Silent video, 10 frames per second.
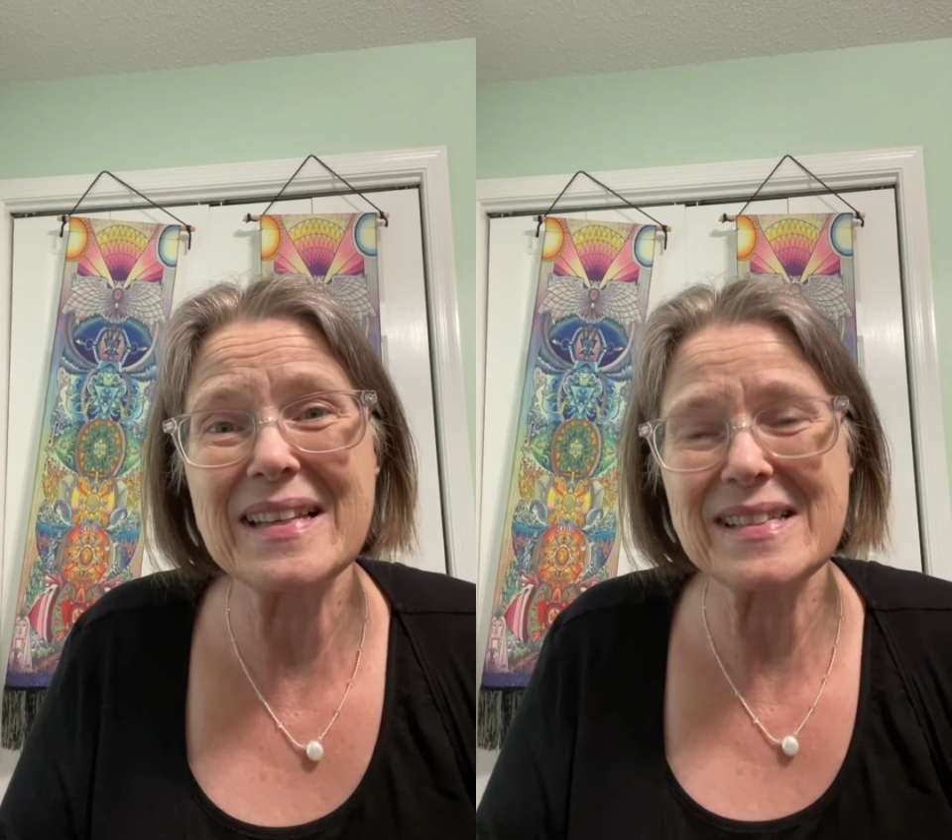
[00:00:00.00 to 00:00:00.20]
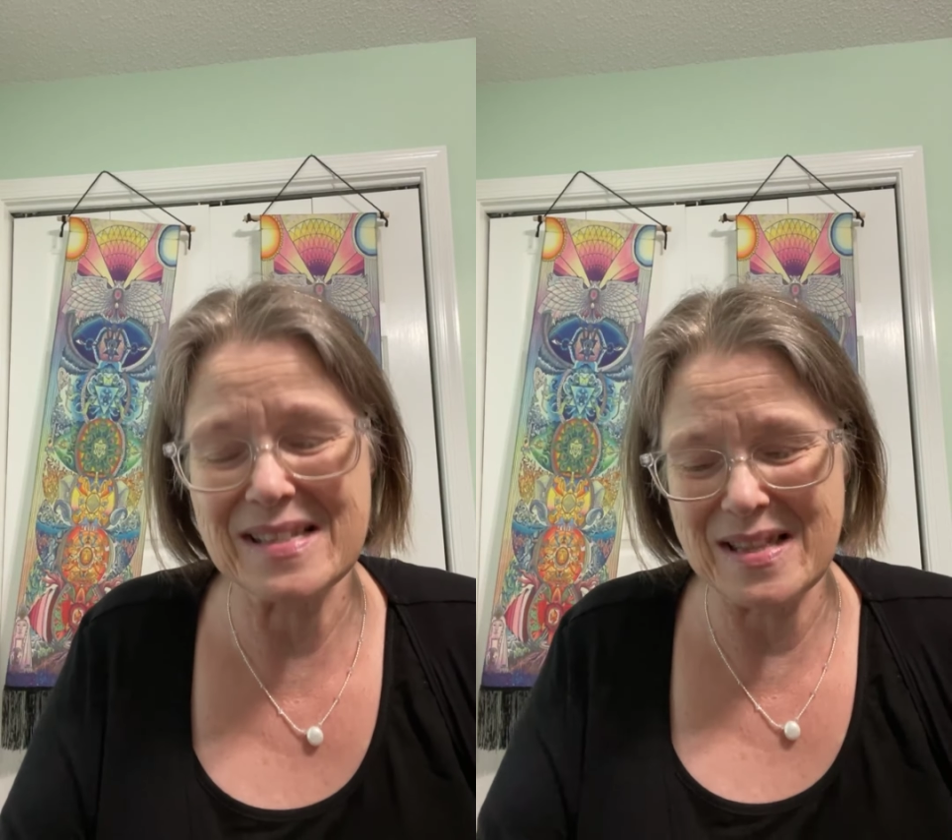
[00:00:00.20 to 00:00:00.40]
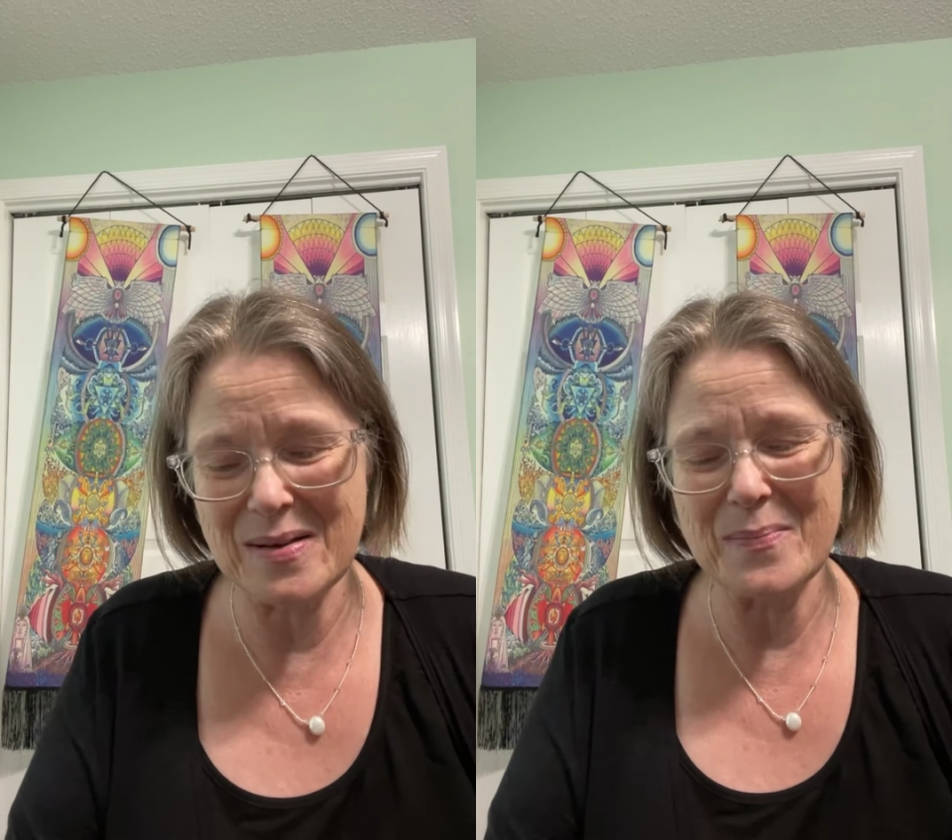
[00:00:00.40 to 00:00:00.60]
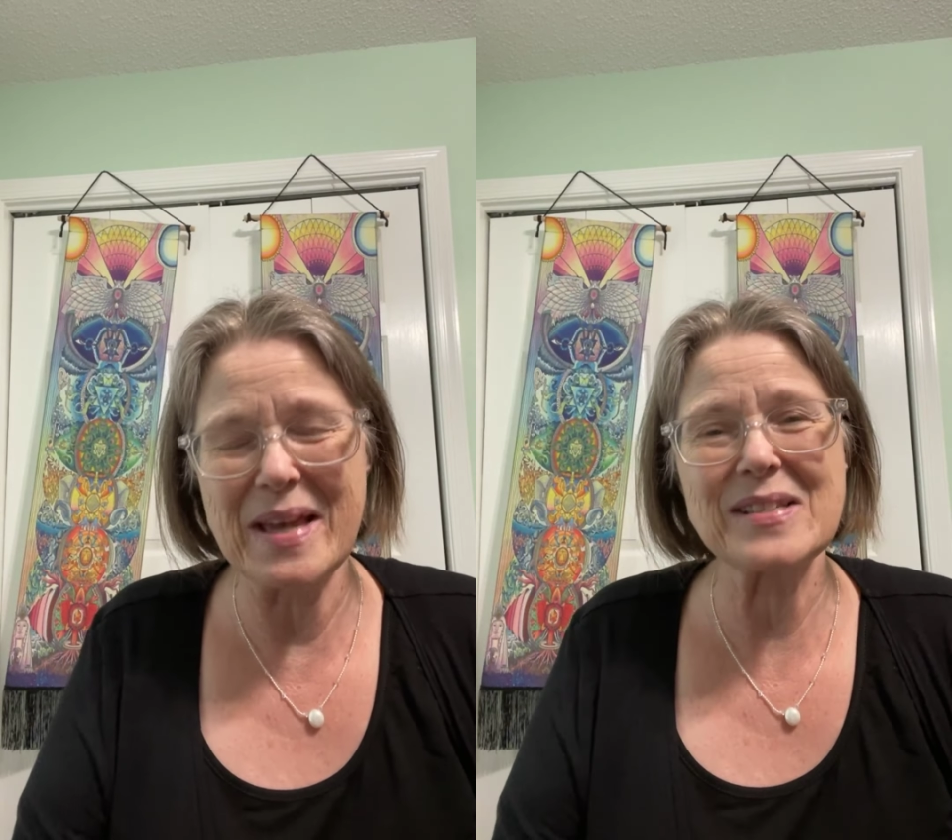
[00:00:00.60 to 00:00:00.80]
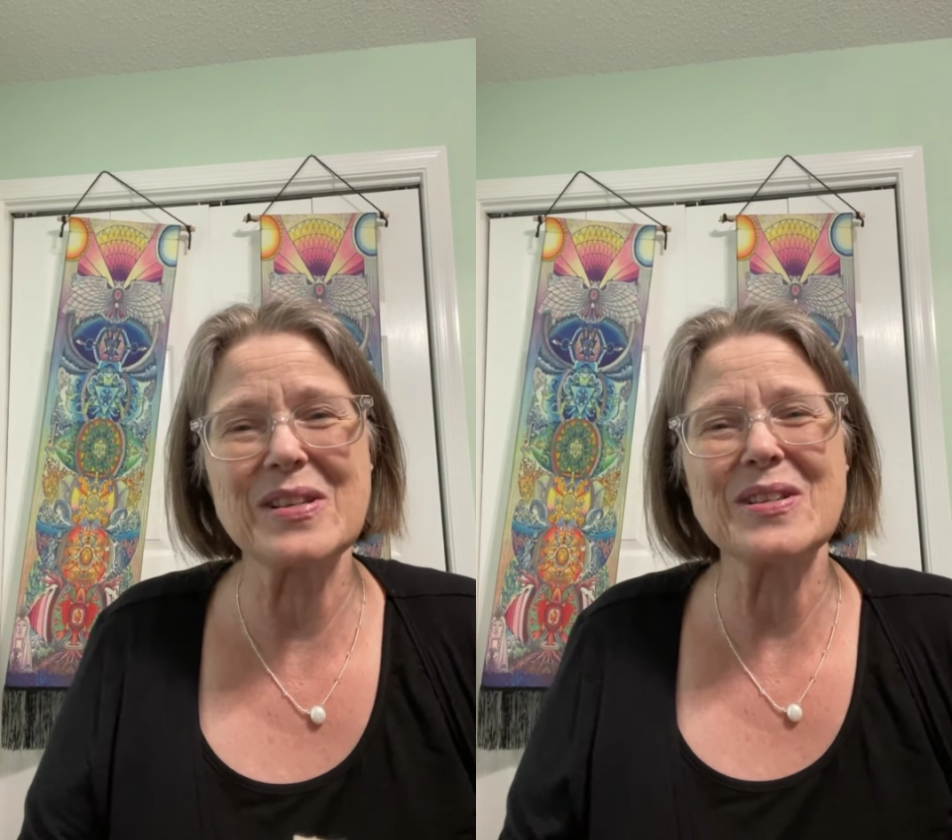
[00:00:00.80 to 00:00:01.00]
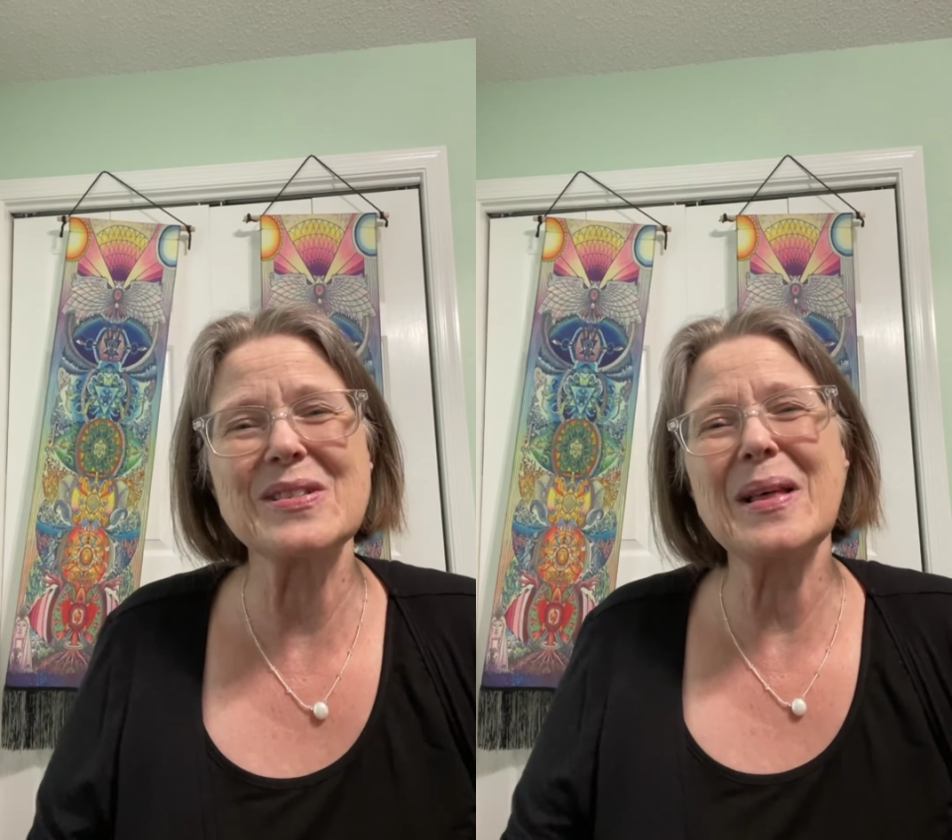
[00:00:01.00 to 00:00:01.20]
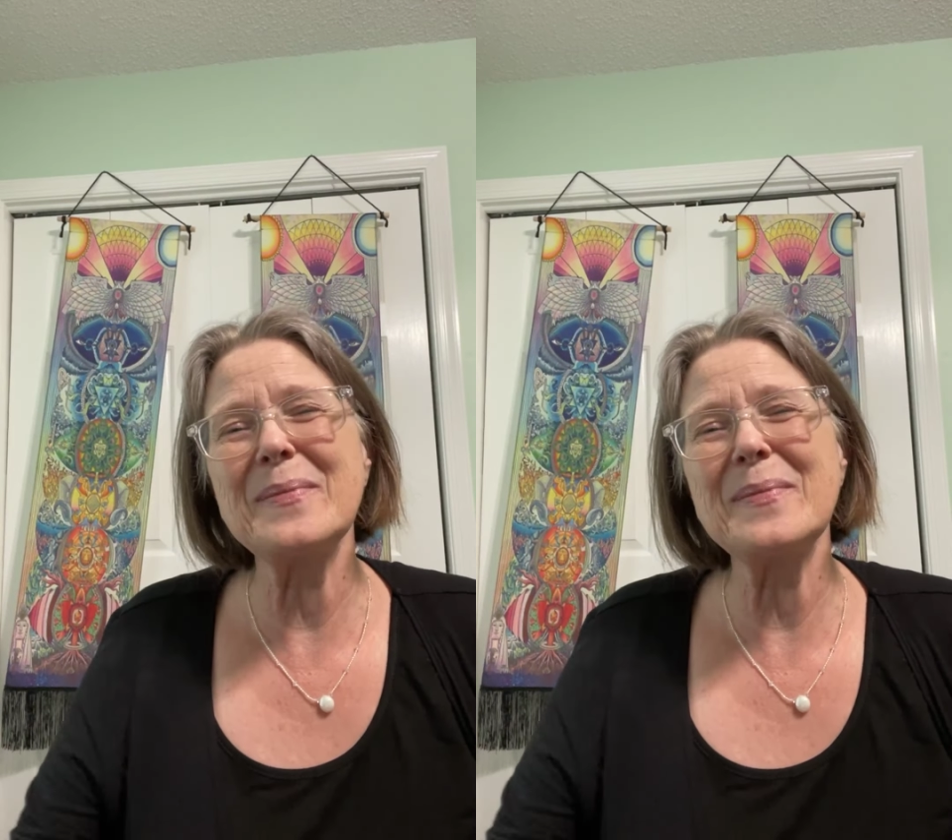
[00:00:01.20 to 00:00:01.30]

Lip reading: is the message.